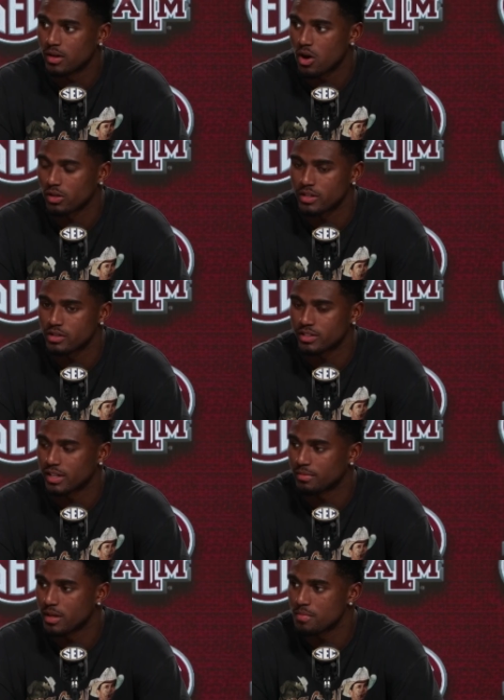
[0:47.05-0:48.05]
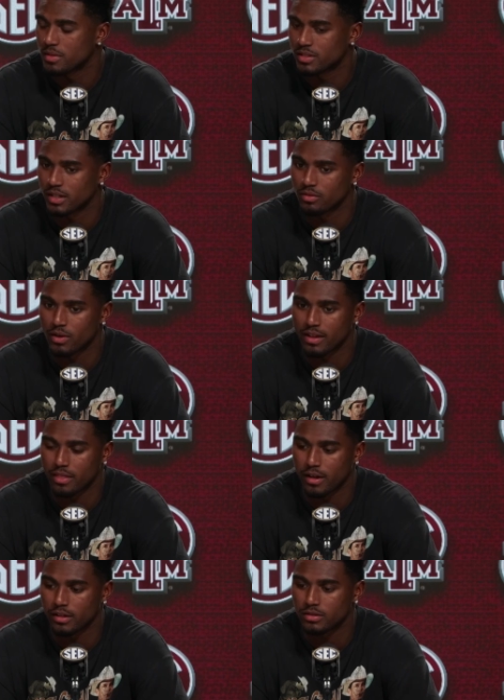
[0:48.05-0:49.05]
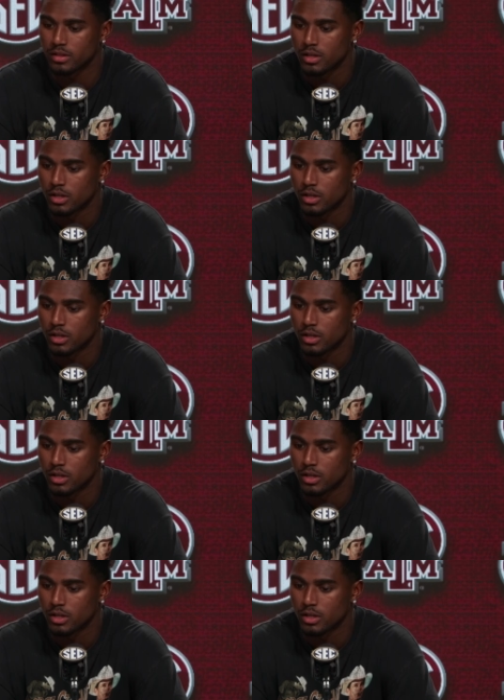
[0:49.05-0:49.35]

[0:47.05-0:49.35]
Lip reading: Our leaders stepped up and said the right things.